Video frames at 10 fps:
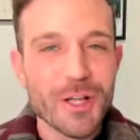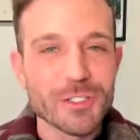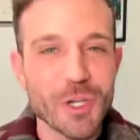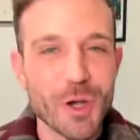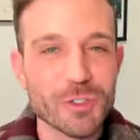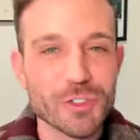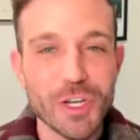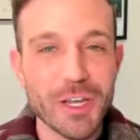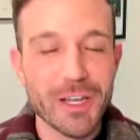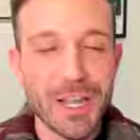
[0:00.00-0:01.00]
So
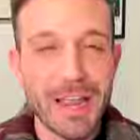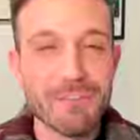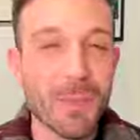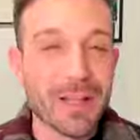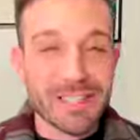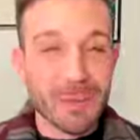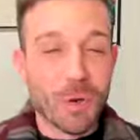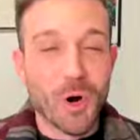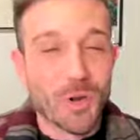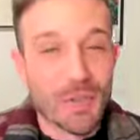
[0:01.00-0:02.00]
even though that's not
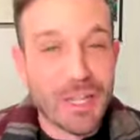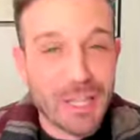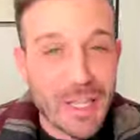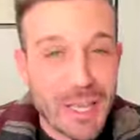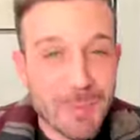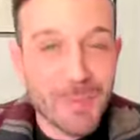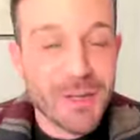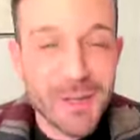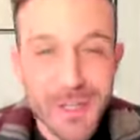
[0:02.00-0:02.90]
part of the claim,